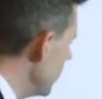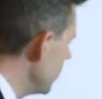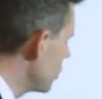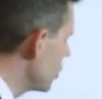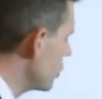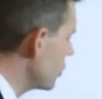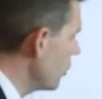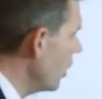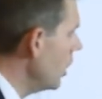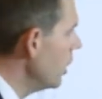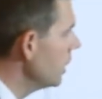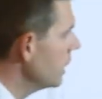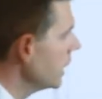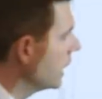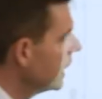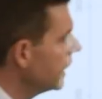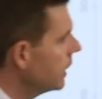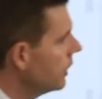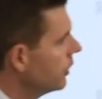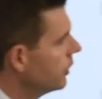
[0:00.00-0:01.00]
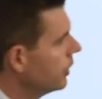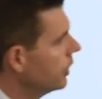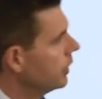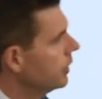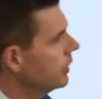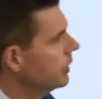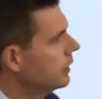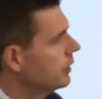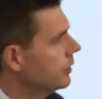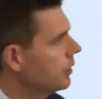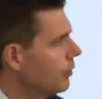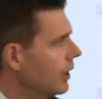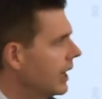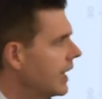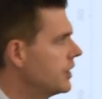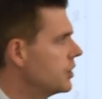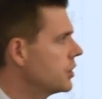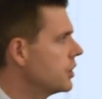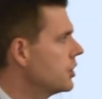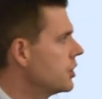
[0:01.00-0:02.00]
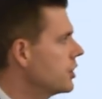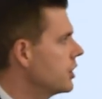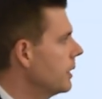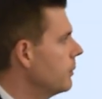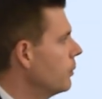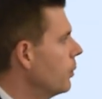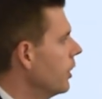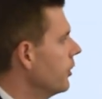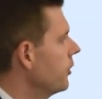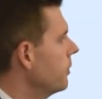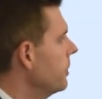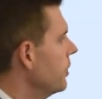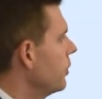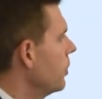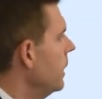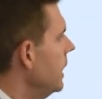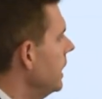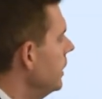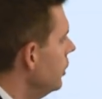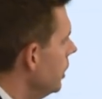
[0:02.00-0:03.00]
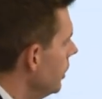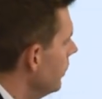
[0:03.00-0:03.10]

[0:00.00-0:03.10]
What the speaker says: is stronger than the relationship was between